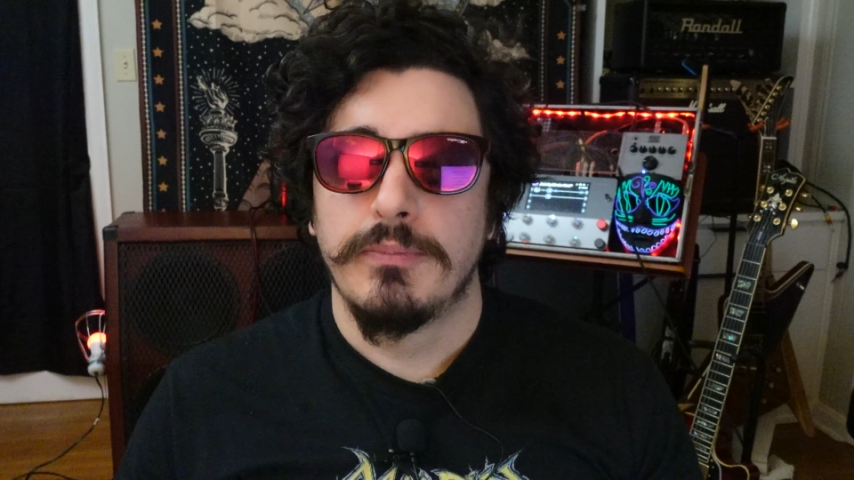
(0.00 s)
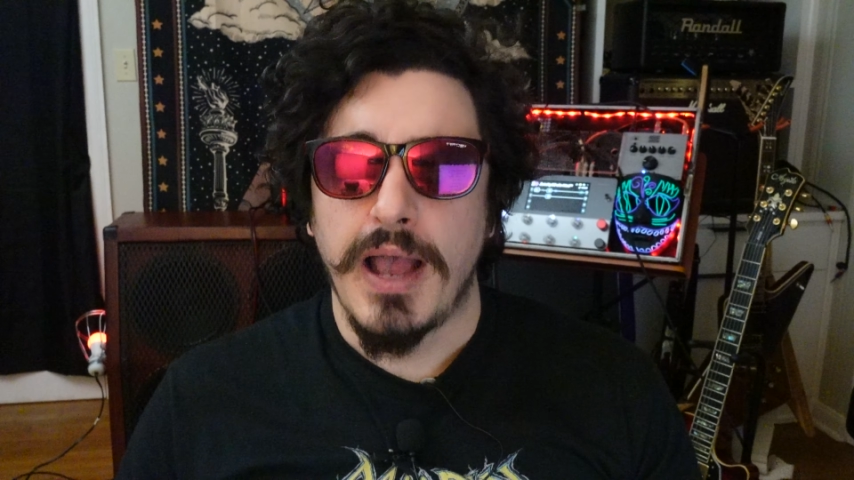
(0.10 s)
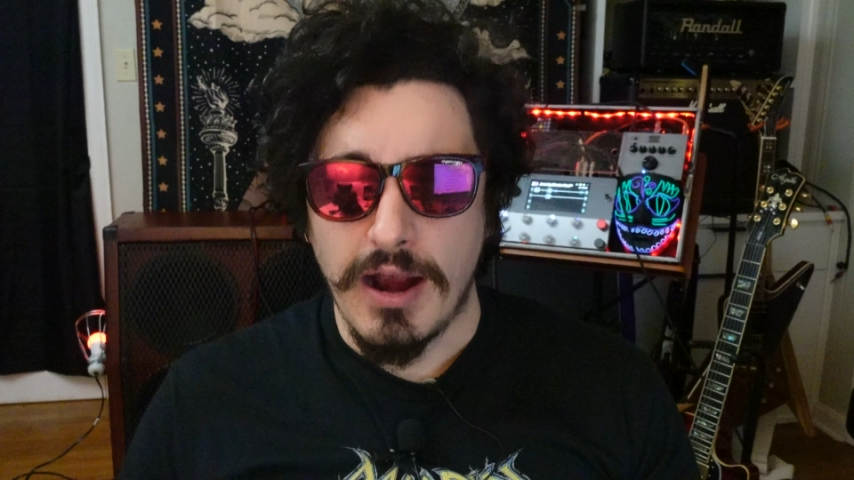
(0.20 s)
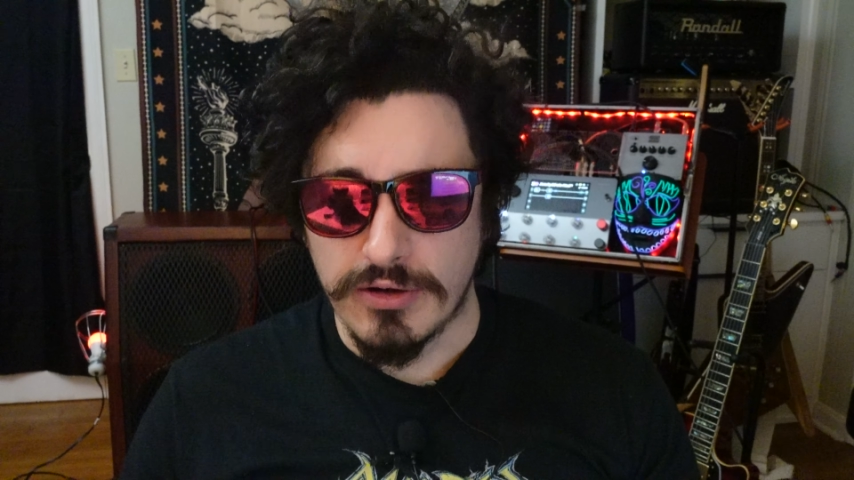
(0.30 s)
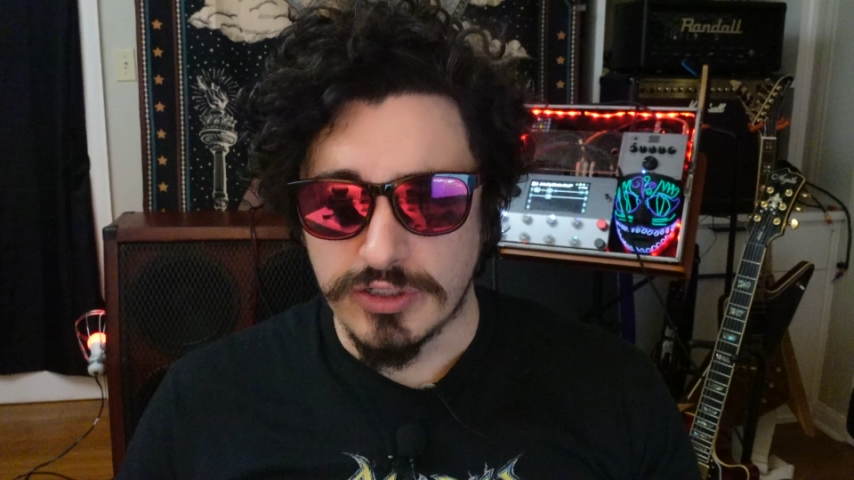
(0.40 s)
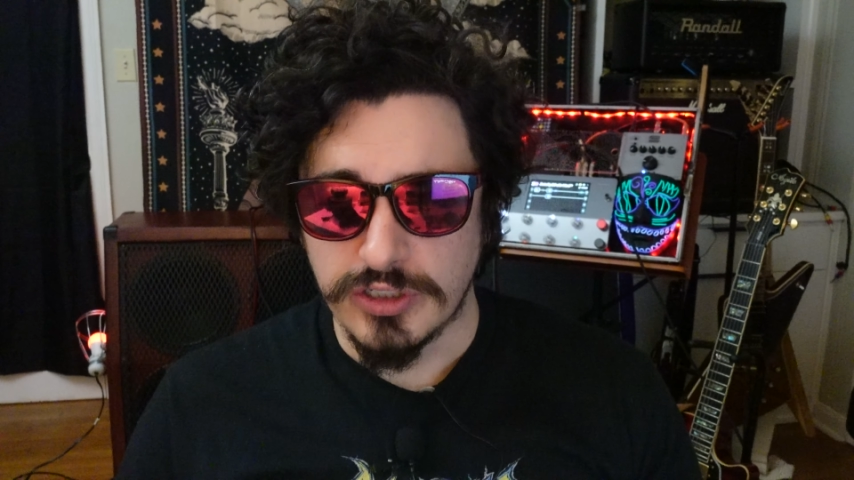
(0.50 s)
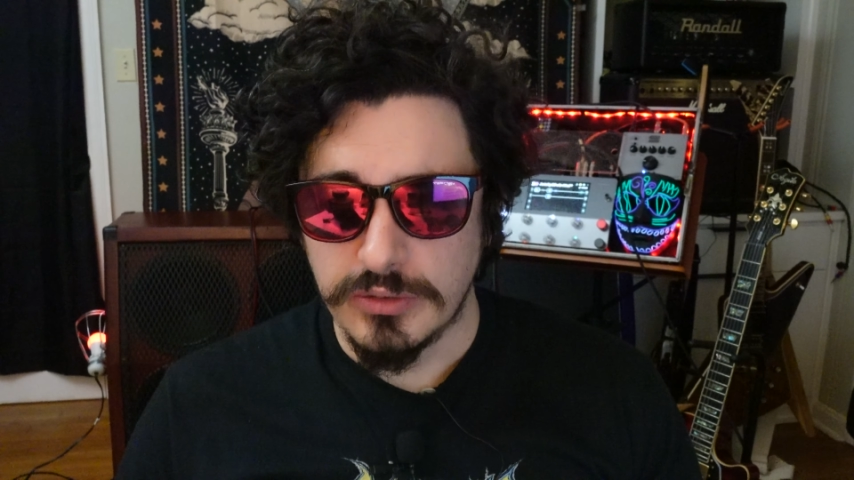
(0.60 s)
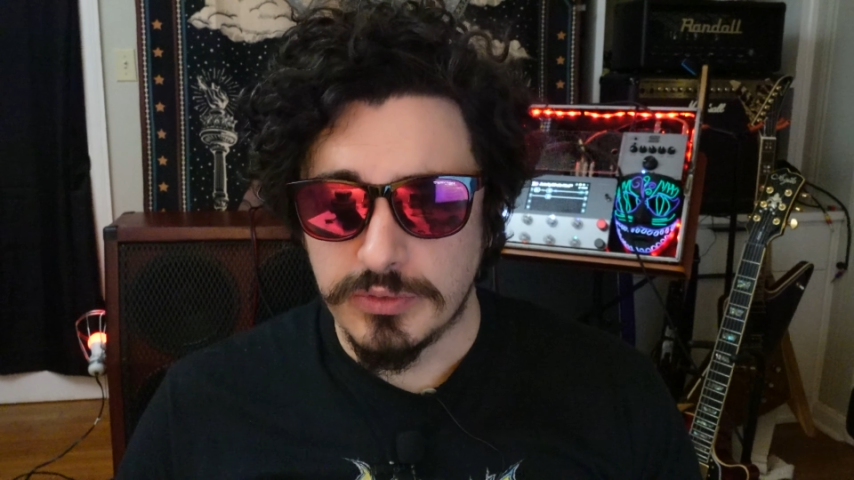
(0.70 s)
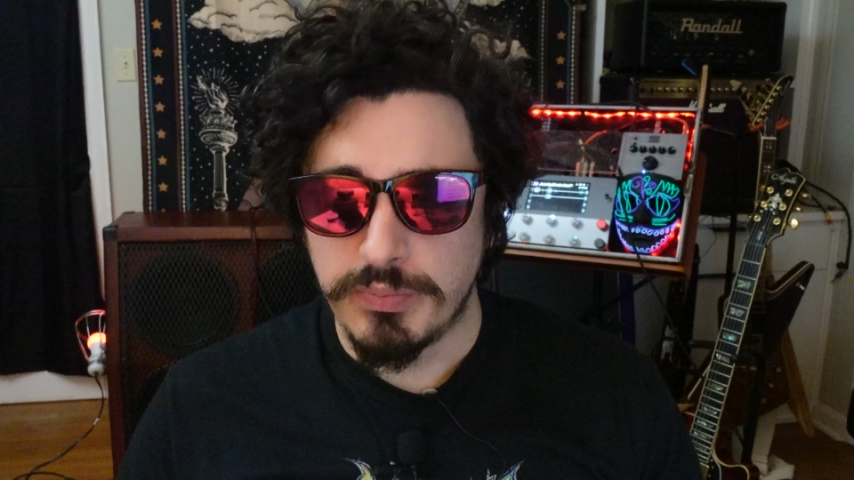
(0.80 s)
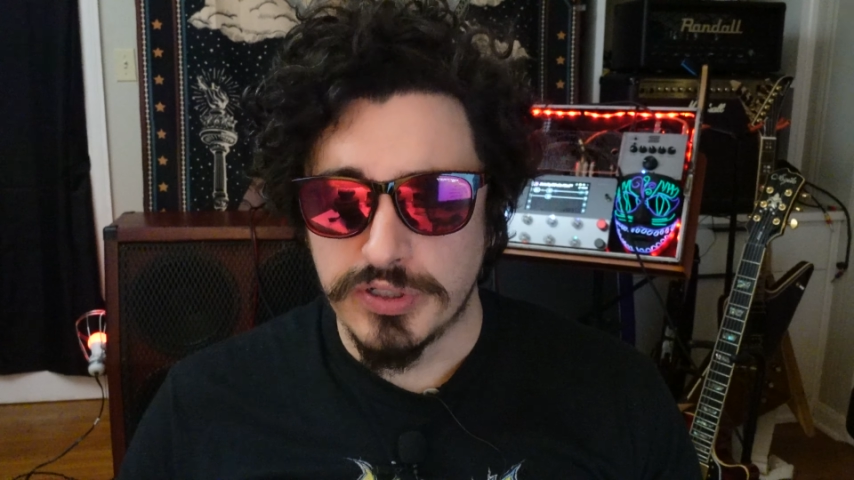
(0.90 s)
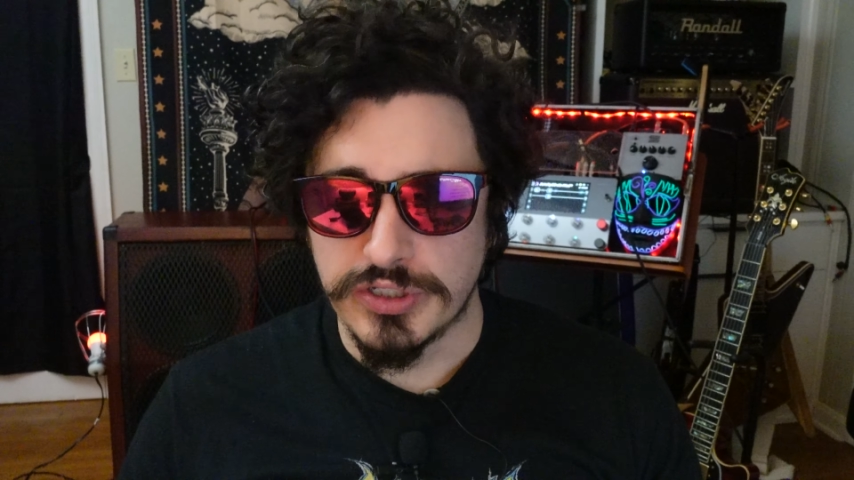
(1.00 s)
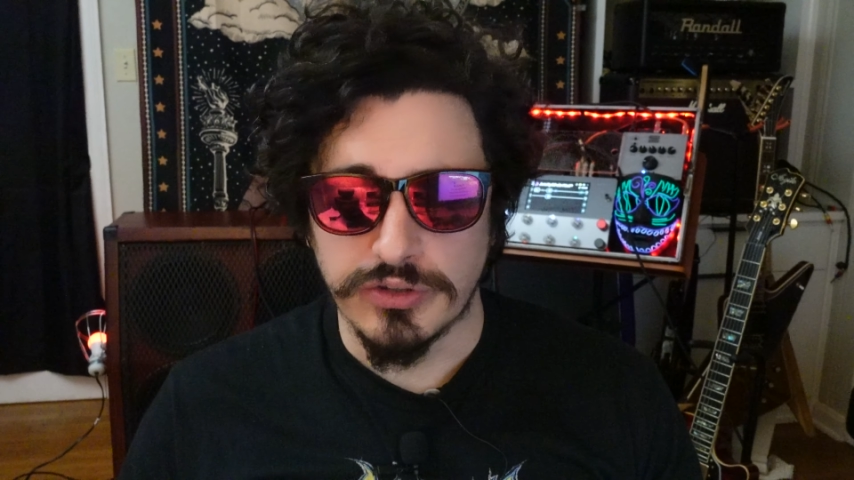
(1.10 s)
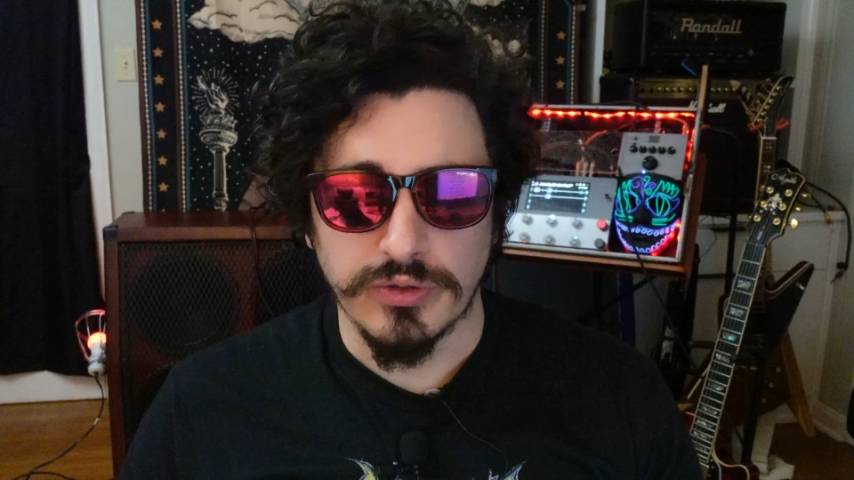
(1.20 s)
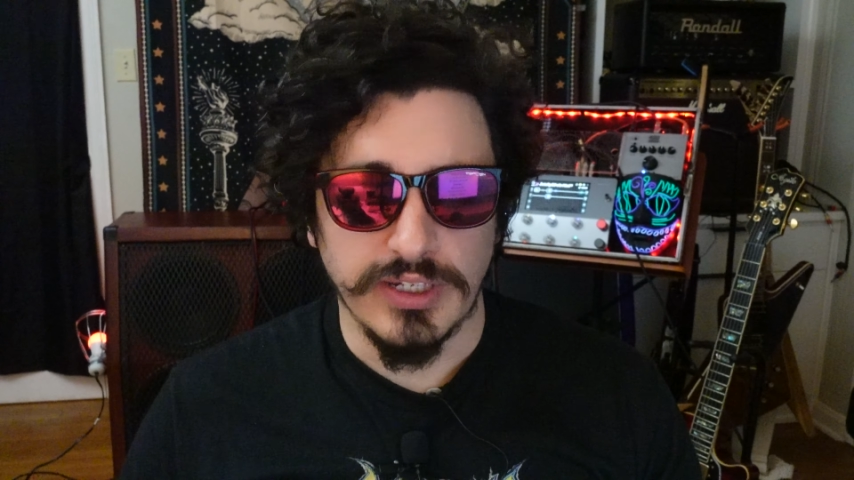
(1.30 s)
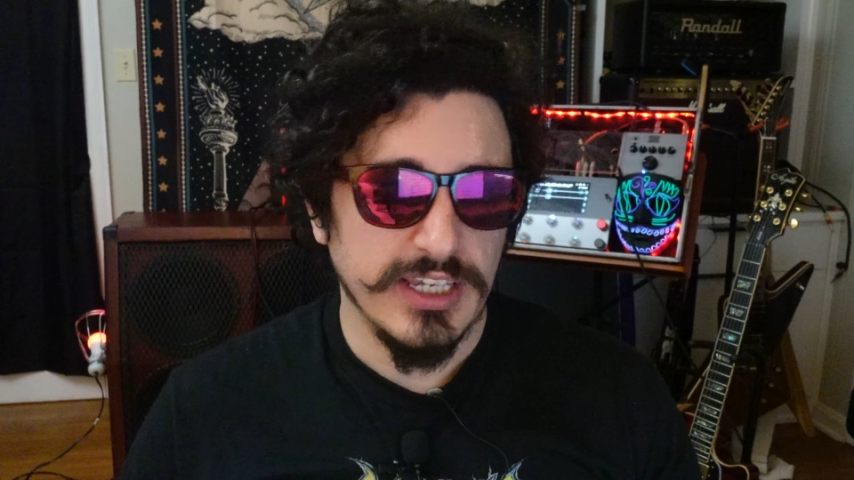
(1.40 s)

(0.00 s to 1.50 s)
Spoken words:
power tubes pushing through,